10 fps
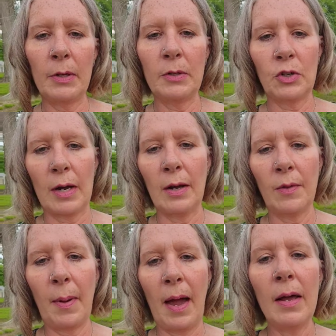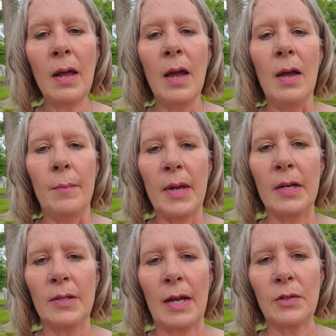able to train on the pad,
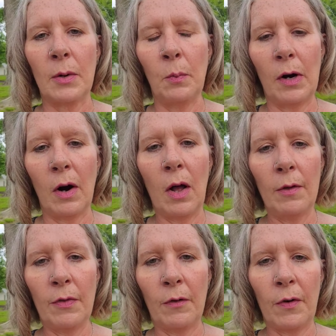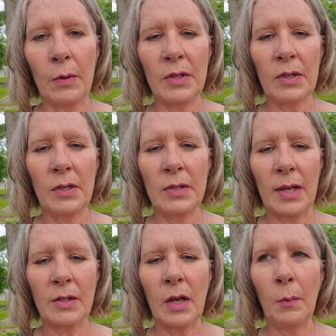because that's where all of their focus is,
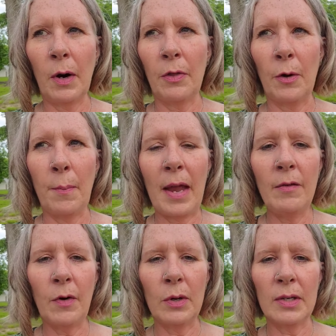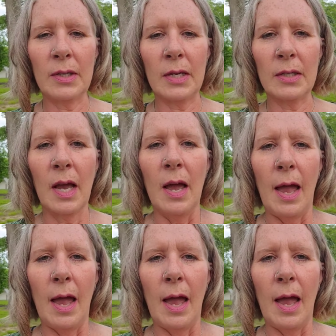that's where their main focus is.